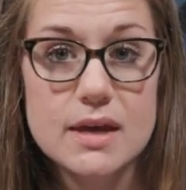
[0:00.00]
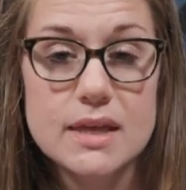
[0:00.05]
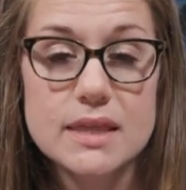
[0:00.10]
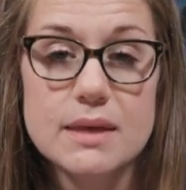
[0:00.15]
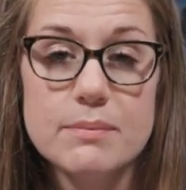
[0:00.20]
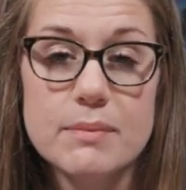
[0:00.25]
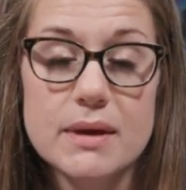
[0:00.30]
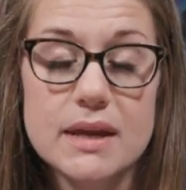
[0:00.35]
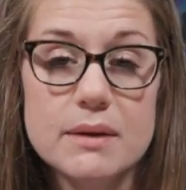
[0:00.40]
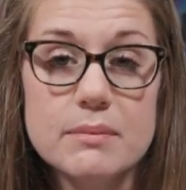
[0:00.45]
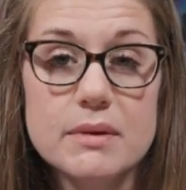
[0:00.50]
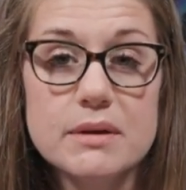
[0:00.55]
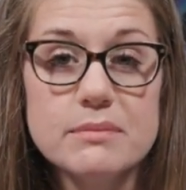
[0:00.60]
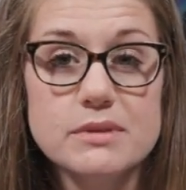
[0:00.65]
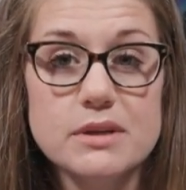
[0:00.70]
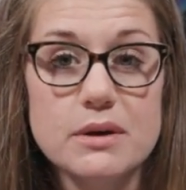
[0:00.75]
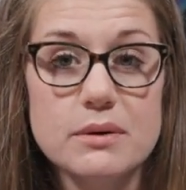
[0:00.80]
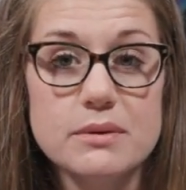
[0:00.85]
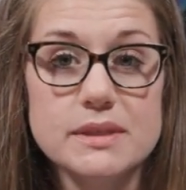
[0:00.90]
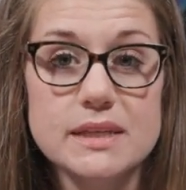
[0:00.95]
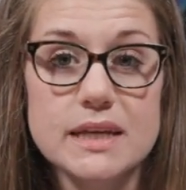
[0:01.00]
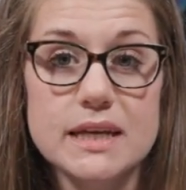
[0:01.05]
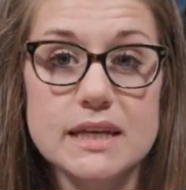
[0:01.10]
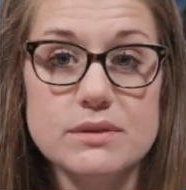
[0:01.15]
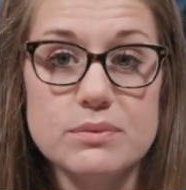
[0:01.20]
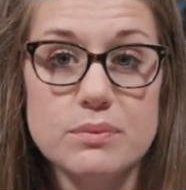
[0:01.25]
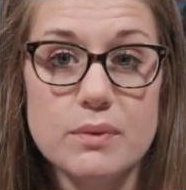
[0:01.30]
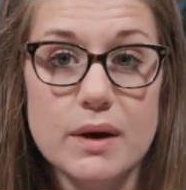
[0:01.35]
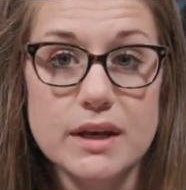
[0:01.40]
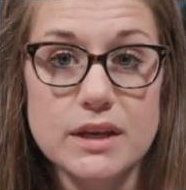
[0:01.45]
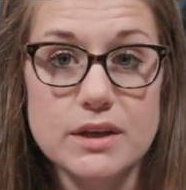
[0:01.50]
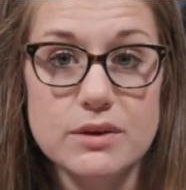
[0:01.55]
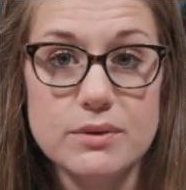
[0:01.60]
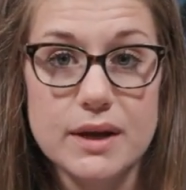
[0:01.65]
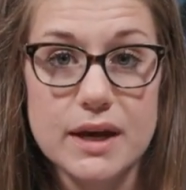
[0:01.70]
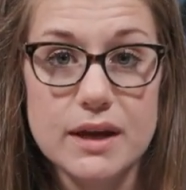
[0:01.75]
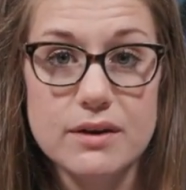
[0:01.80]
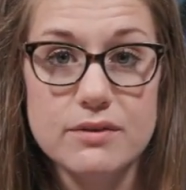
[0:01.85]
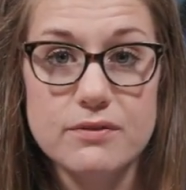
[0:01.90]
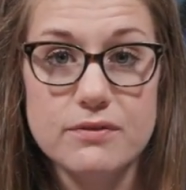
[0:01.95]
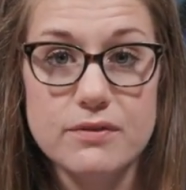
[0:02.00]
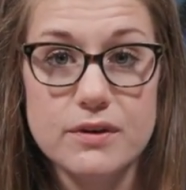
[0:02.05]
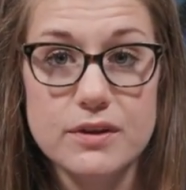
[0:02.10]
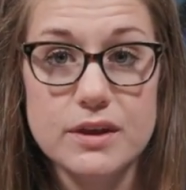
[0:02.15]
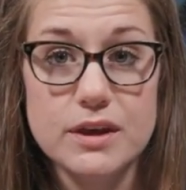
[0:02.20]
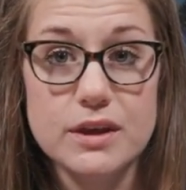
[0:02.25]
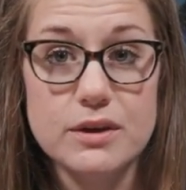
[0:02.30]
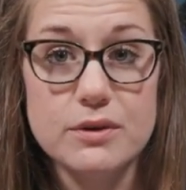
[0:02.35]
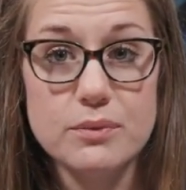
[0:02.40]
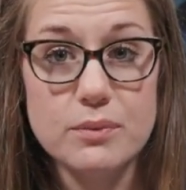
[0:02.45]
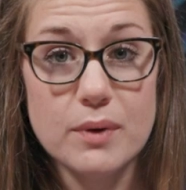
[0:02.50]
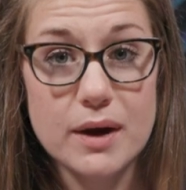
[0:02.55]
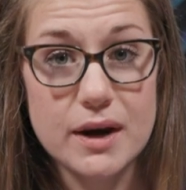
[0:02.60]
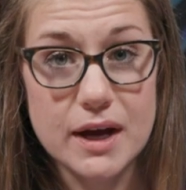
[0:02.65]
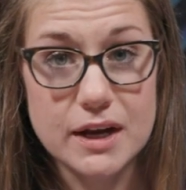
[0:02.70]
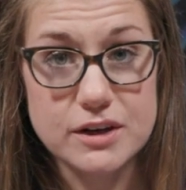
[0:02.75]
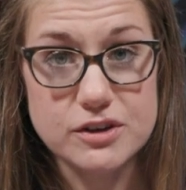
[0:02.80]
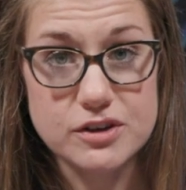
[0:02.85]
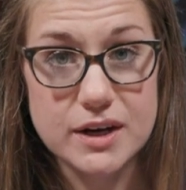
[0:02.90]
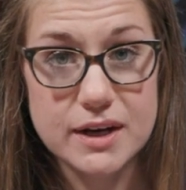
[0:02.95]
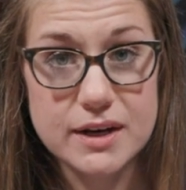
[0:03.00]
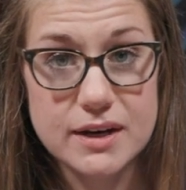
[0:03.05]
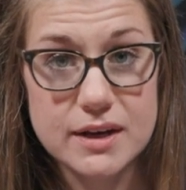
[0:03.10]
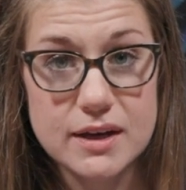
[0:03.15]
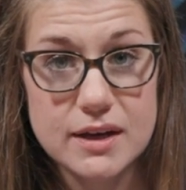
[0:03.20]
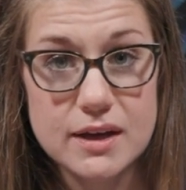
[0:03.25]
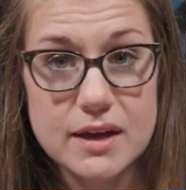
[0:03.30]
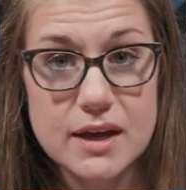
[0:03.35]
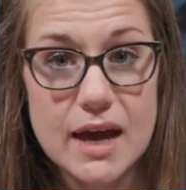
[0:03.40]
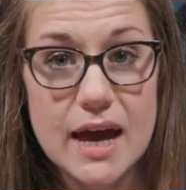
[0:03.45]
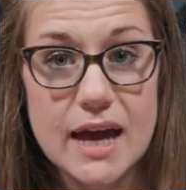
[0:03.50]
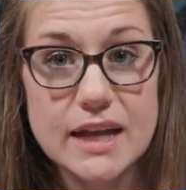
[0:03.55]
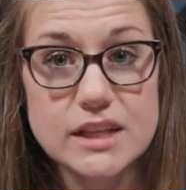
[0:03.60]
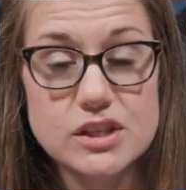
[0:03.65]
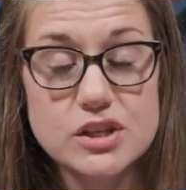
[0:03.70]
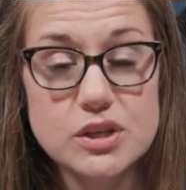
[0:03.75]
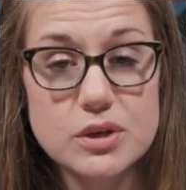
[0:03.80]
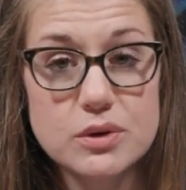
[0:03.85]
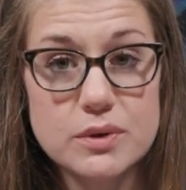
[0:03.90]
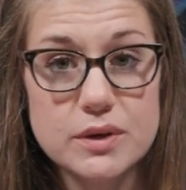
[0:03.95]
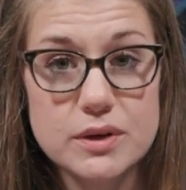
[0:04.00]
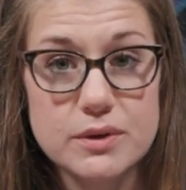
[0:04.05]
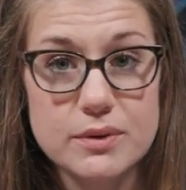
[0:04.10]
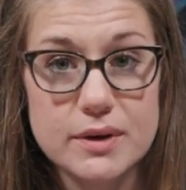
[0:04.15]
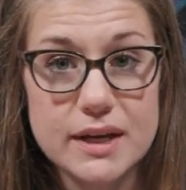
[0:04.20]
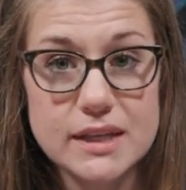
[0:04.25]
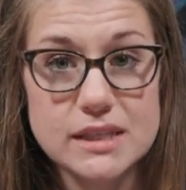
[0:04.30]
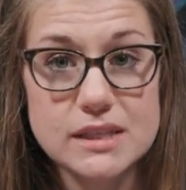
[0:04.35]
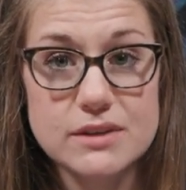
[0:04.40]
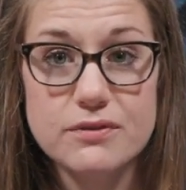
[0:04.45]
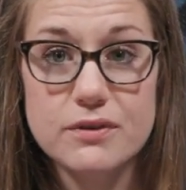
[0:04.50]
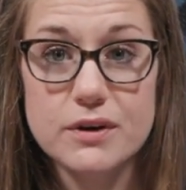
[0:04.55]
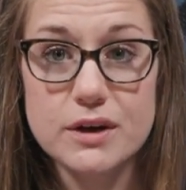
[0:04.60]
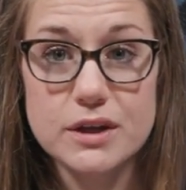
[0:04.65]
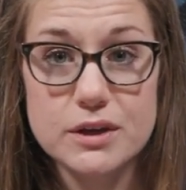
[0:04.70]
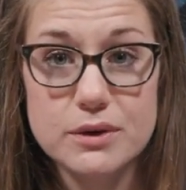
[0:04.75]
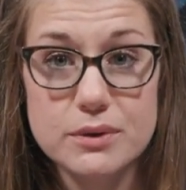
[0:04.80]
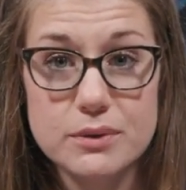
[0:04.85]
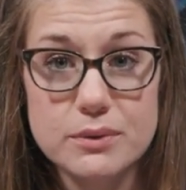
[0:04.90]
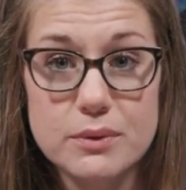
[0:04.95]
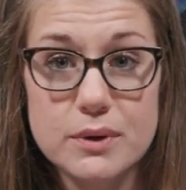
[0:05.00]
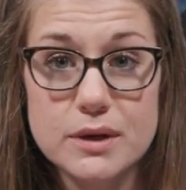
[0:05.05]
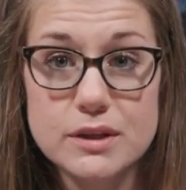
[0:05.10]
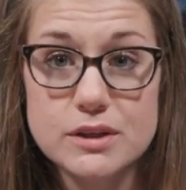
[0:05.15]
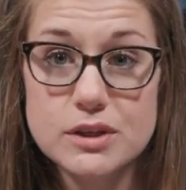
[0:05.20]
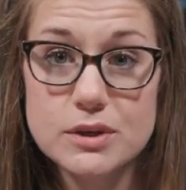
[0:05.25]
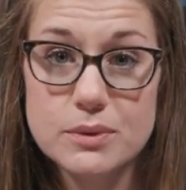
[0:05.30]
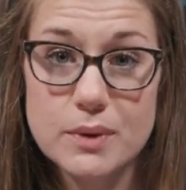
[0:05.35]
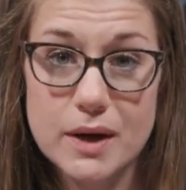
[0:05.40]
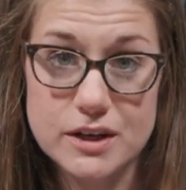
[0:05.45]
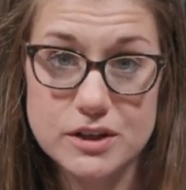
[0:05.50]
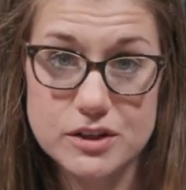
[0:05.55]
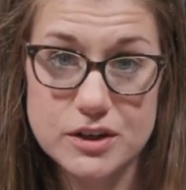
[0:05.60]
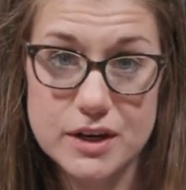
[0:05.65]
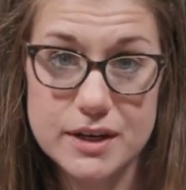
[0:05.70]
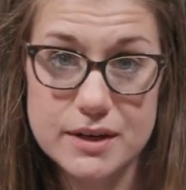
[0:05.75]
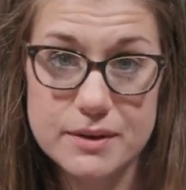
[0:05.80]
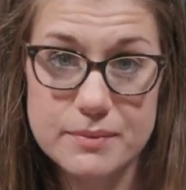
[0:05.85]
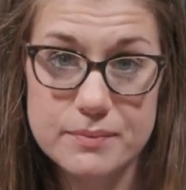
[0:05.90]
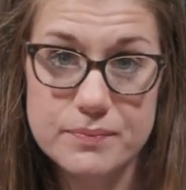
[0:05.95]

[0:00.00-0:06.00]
The minimum dose is 1 unit for the U100 and 2 units for U200.